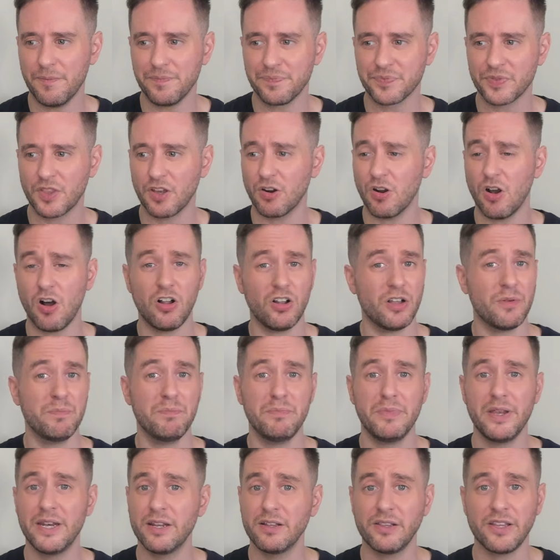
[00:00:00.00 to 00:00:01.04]
They're all
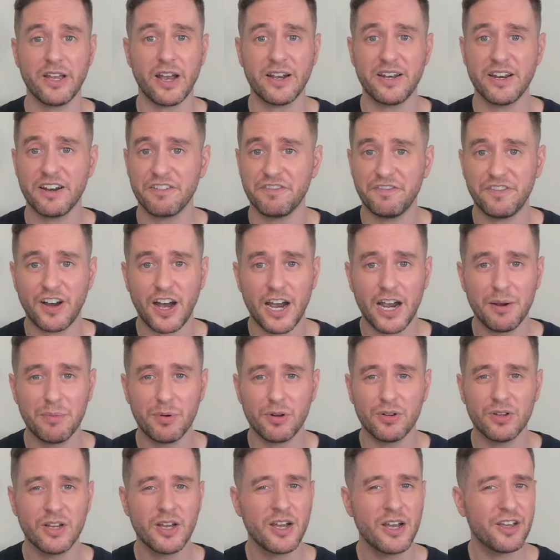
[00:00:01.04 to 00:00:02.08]
immediately
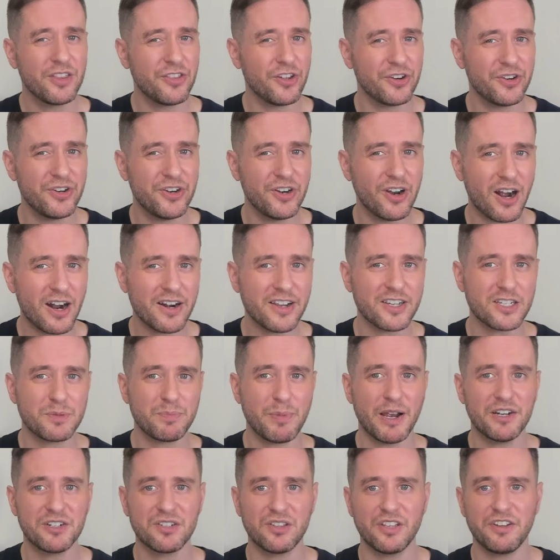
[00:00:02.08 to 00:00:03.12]
identifiable. They're not
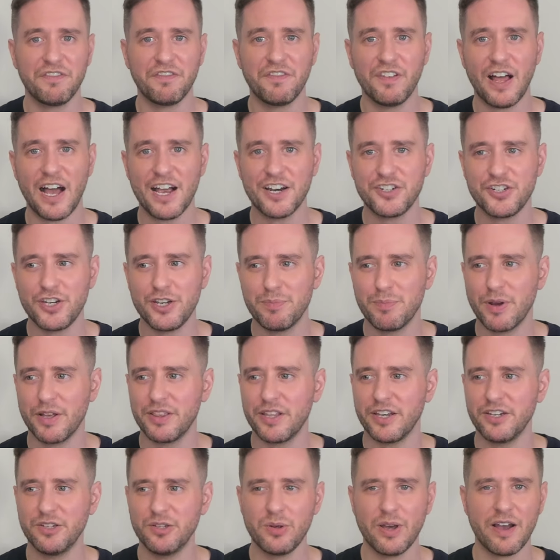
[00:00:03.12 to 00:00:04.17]
especially flashy, but
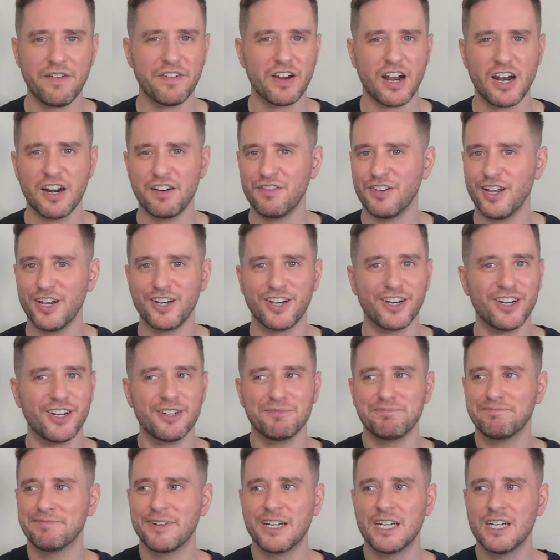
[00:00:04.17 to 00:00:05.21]
they do have kind of like a
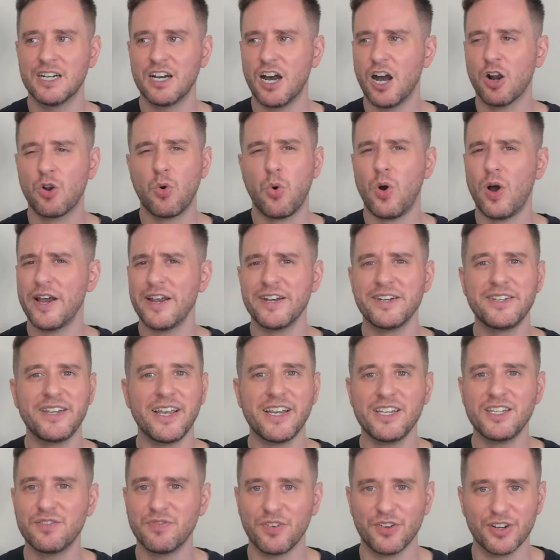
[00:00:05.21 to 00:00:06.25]
quiet
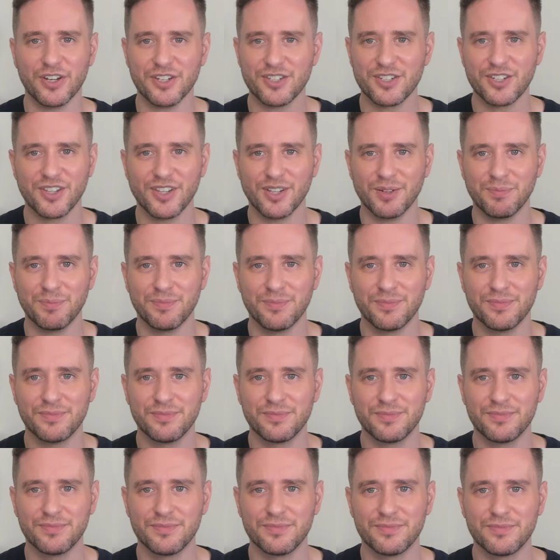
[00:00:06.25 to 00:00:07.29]
tastefulness to them.
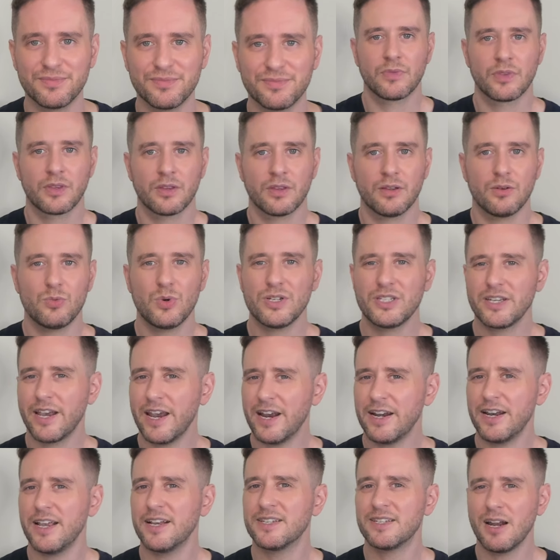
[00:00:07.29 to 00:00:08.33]
Once
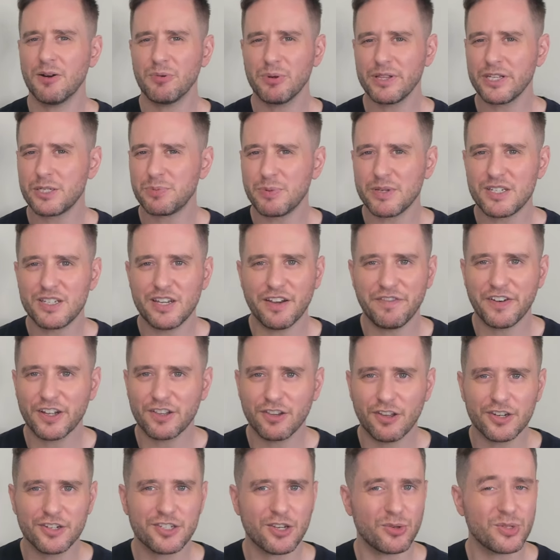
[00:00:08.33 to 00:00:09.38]
again, it's not really a specific
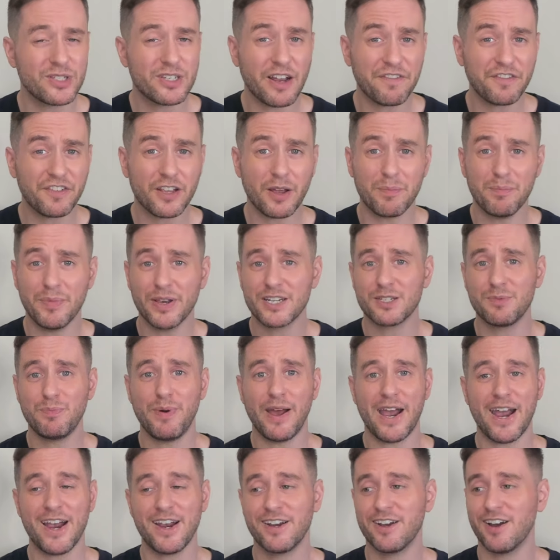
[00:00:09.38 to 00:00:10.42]
look, so it's definitely a mixed
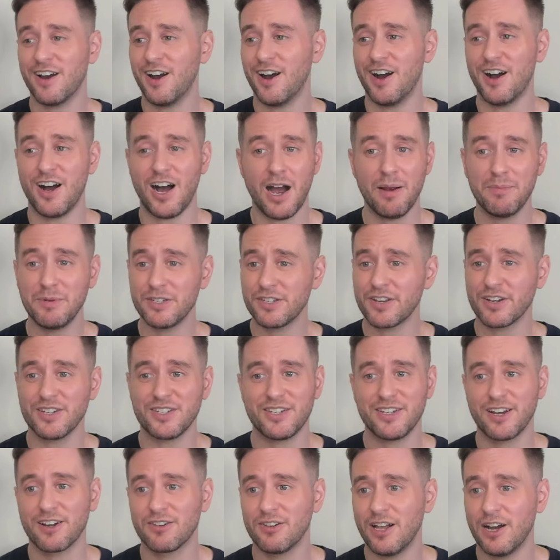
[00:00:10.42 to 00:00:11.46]
bag. I'm just going to
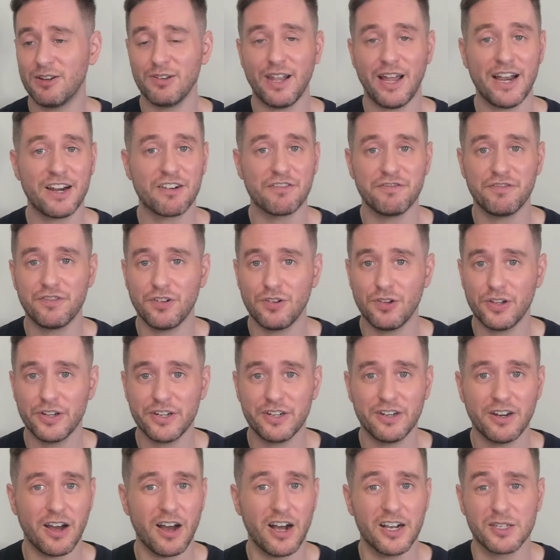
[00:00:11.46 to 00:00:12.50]
single out
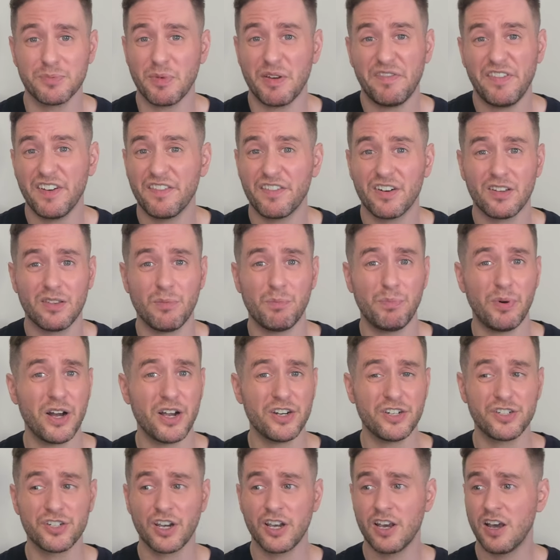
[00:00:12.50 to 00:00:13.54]
Lagavulin. It's my favorite of the
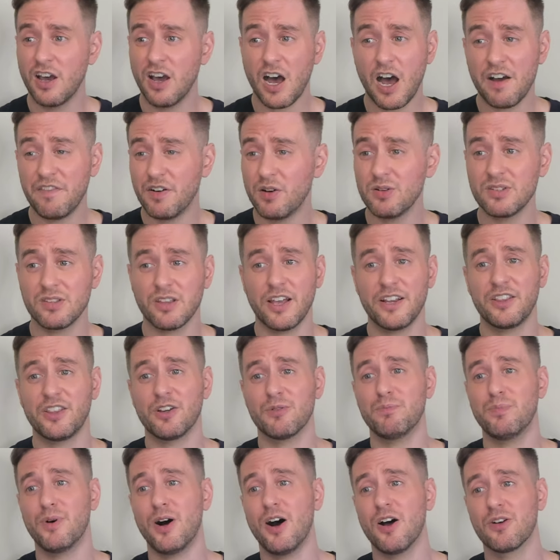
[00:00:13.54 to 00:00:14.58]
bunch. I've always liked their
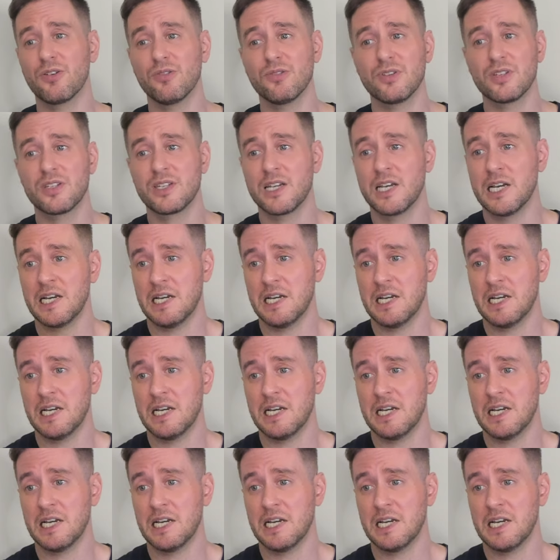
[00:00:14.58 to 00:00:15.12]
bottles.